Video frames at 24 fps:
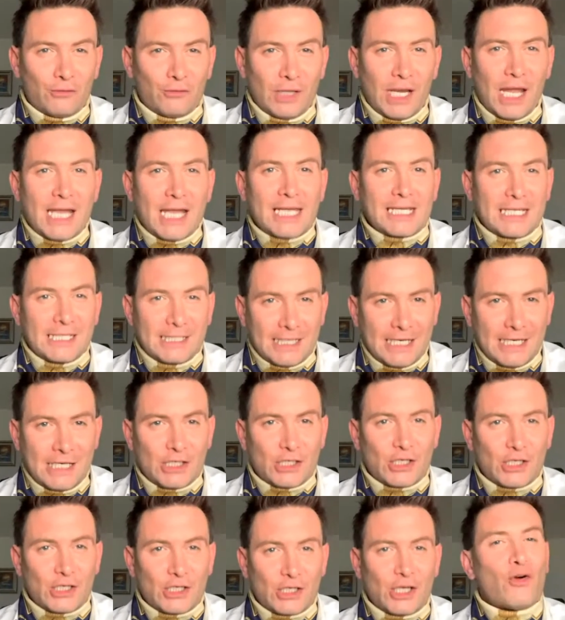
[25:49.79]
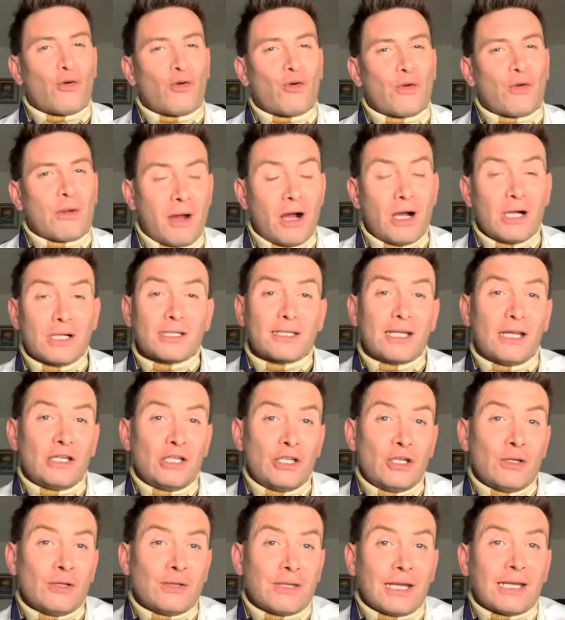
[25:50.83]
like a t-shirt or a mask
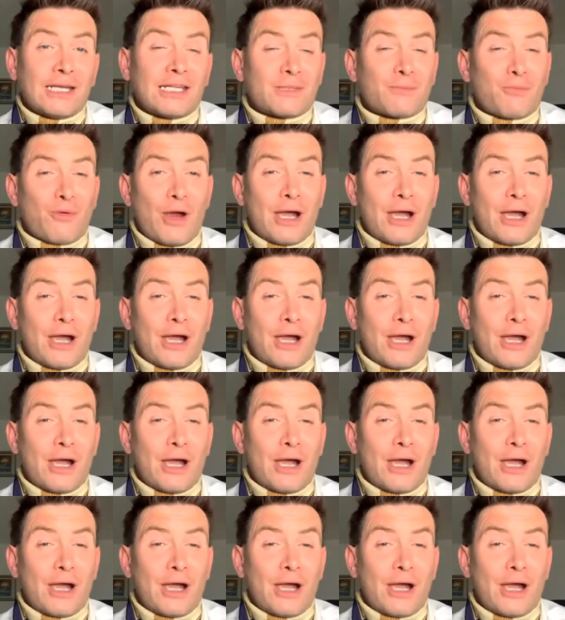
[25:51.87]
that you that is